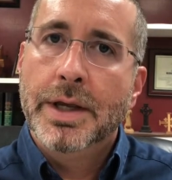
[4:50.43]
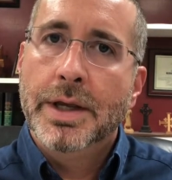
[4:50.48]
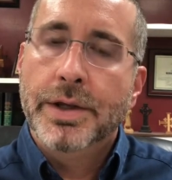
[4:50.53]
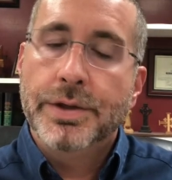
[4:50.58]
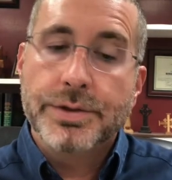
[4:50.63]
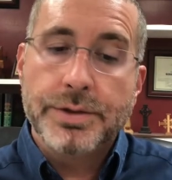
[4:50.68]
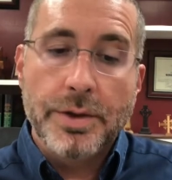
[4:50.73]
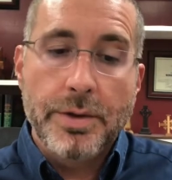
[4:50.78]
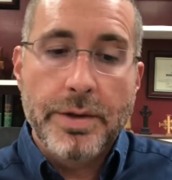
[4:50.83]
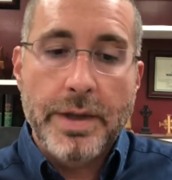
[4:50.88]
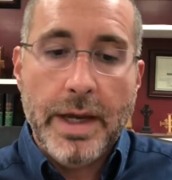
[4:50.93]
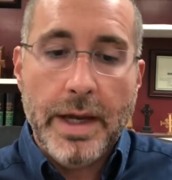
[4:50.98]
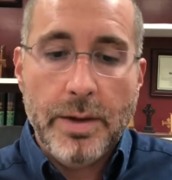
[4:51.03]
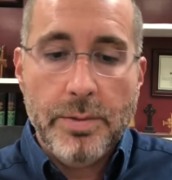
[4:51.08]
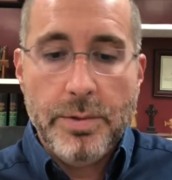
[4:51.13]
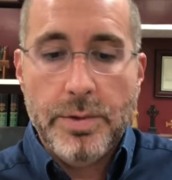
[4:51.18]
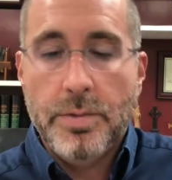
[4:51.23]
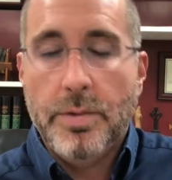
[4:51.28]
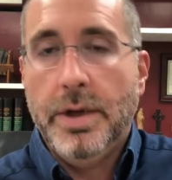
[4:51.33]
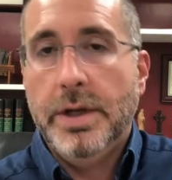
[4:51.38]
so that
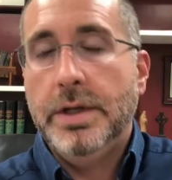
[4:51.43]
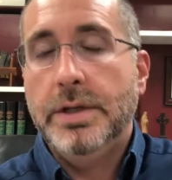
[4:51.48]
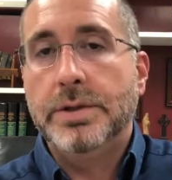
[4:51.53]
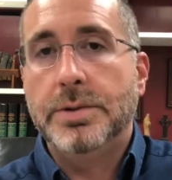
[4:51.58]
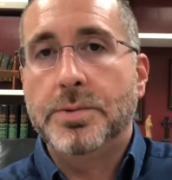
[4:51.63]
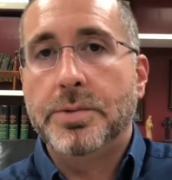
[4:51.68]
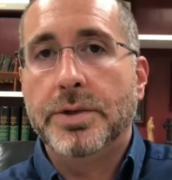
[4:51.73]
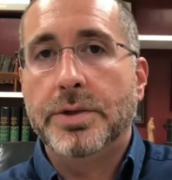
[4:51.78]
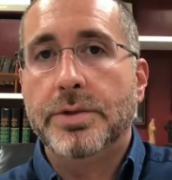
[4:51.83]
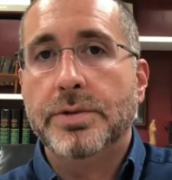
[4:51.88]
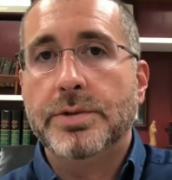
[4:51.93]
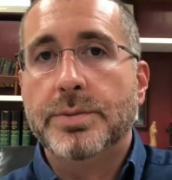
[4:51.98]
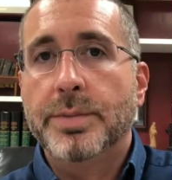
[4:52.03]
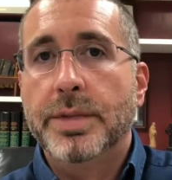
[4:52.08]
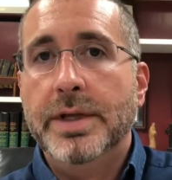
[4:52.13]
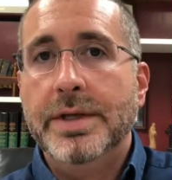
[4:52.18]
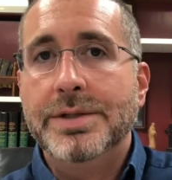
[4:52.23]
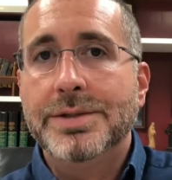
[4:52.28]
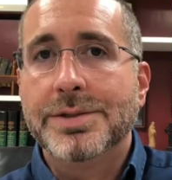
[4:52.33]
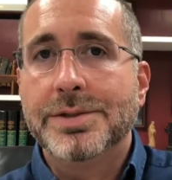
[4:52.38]
we run into one of those
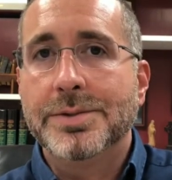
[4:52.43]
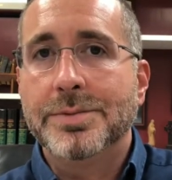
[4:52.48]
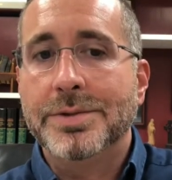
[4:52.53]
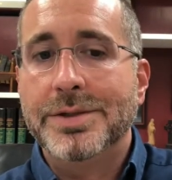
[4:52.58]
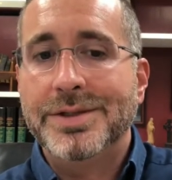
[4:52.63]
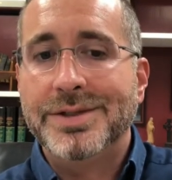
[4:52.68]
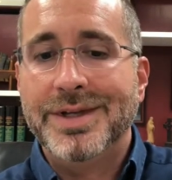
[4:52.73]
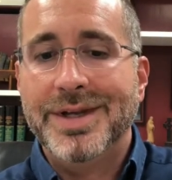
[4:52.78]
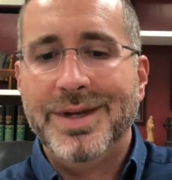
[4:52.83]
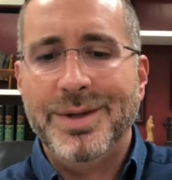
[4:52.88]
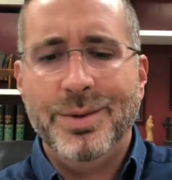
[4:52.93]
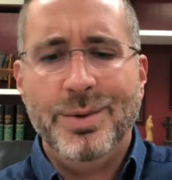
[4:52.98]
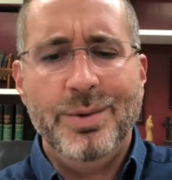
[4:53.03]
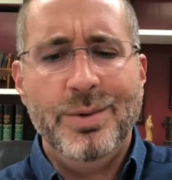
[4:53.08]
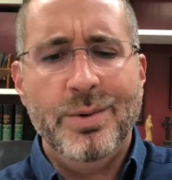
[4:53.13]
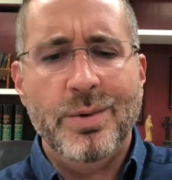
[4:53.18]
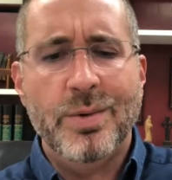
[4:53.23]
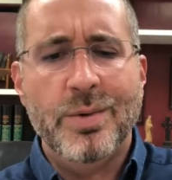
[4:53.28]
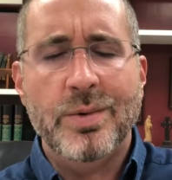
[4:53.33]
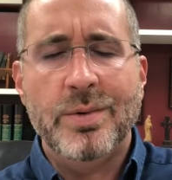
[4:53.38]
places and we say,
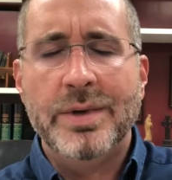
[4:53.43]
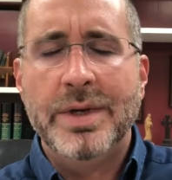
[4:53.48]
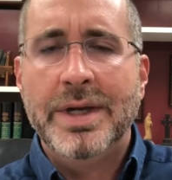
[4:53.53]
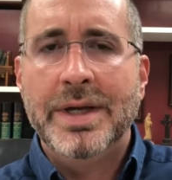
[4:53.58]
"Ooh,